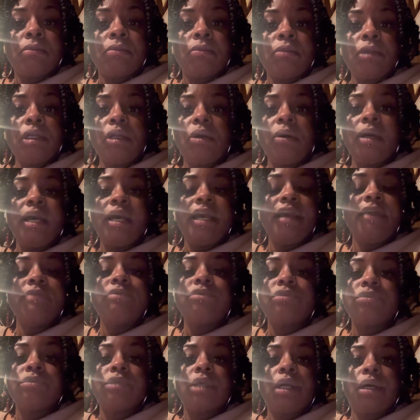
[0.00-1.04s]
We don't have
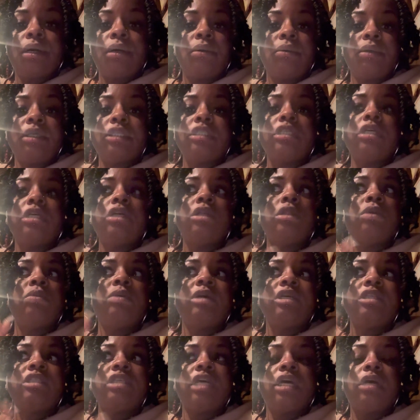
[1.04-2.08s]
to, y'all. It's other
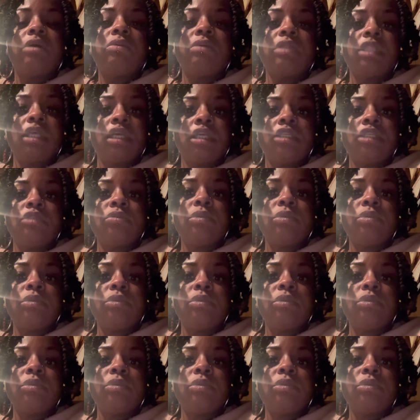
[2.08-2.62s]
ways to handle things.